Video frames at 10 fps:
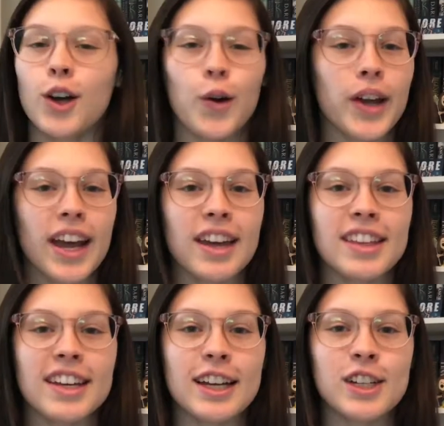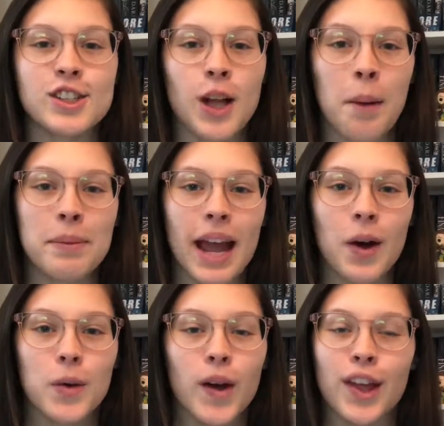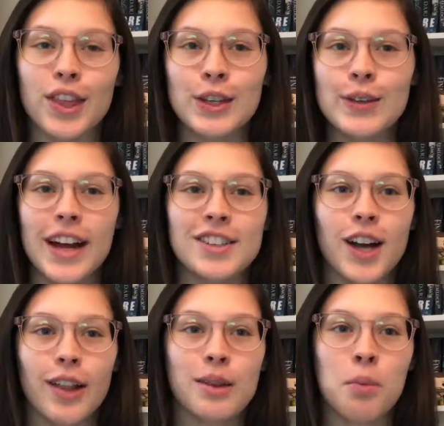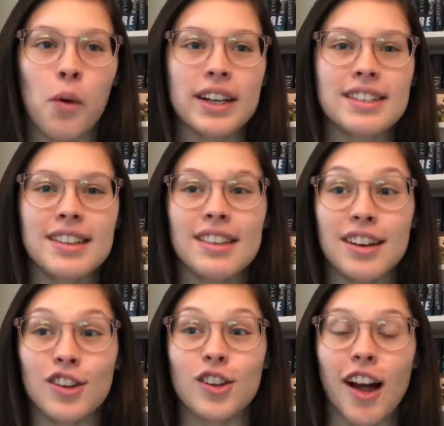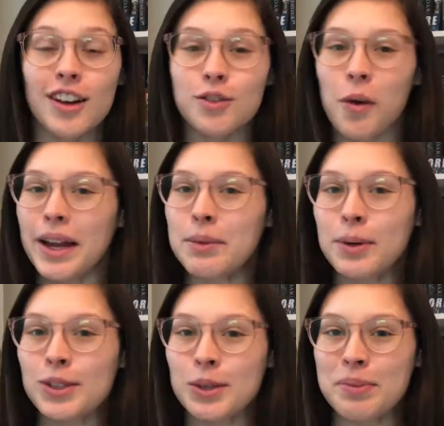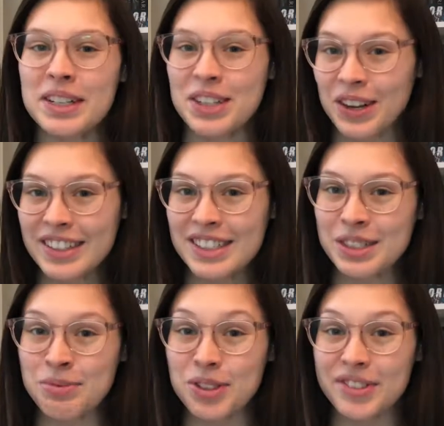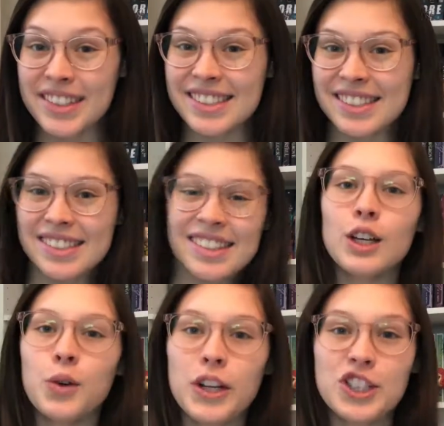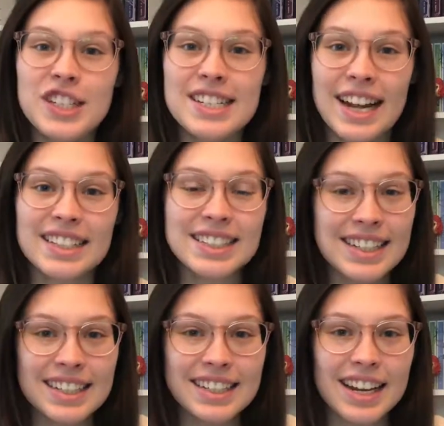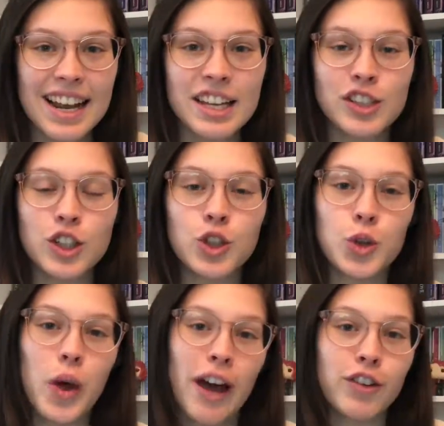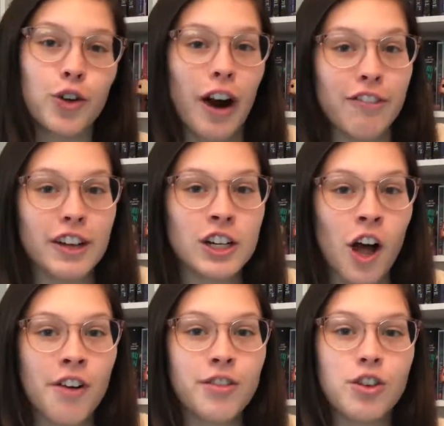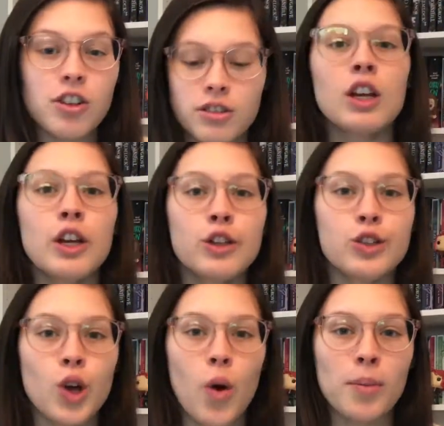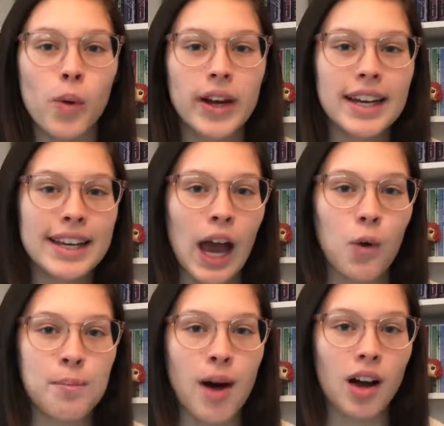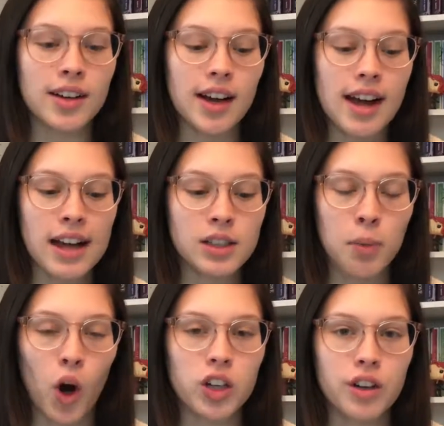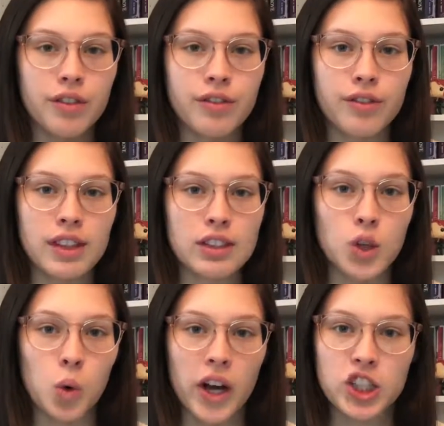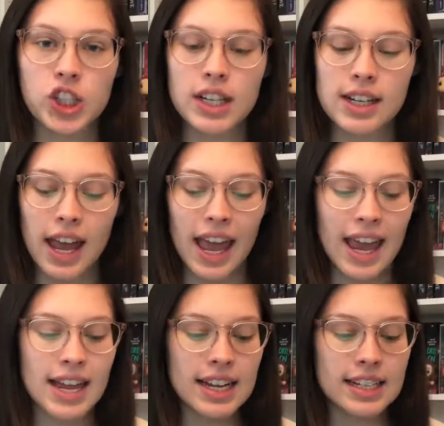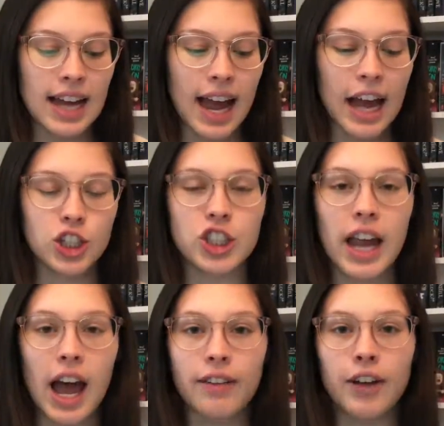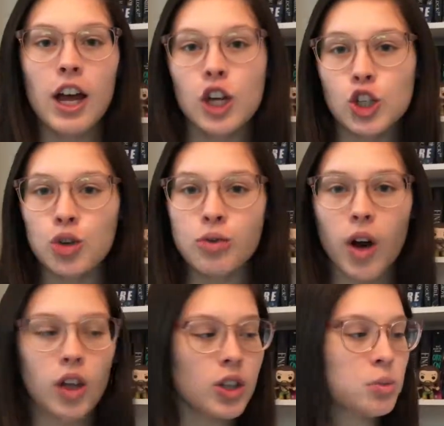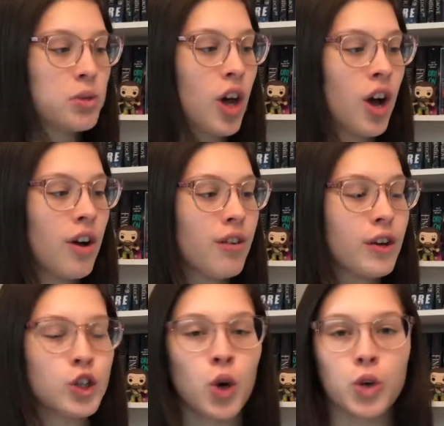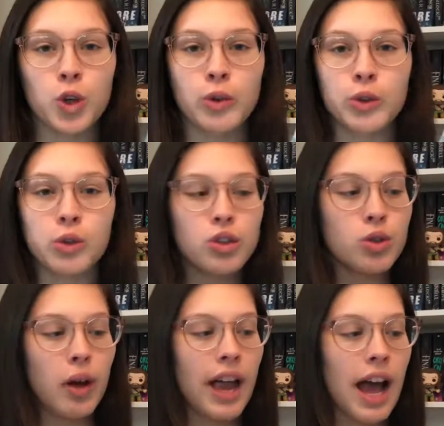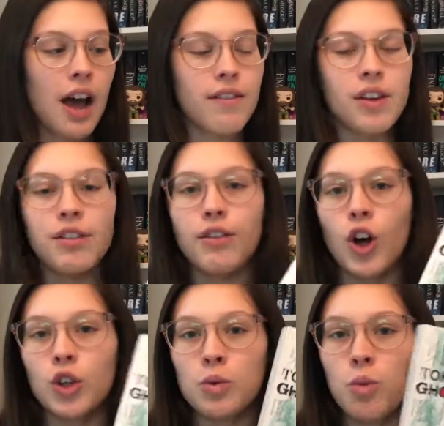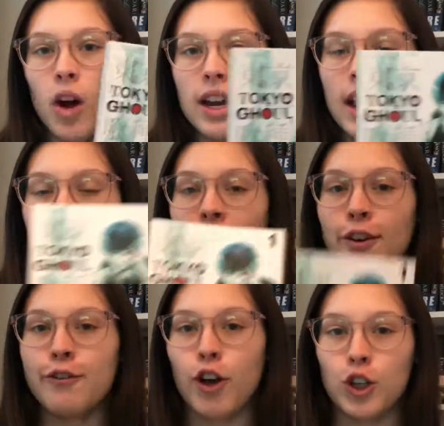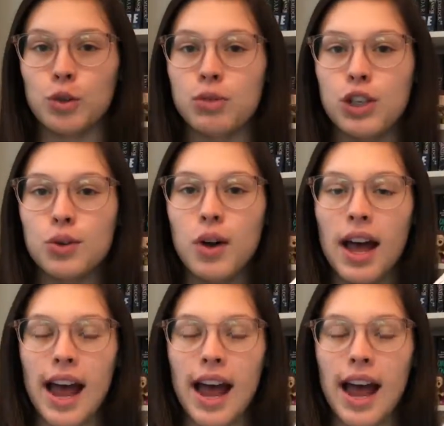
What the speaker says: Okay, I think I can stop now. I think you guys got the point that a lot of YA books are being turned into movies. Question 19 is, do you have a graphic novel? So I'm going to count manga as part of this question, and I actually have 2 volumes of Tokyo Ghoul. So I have volume 1 and volume 2.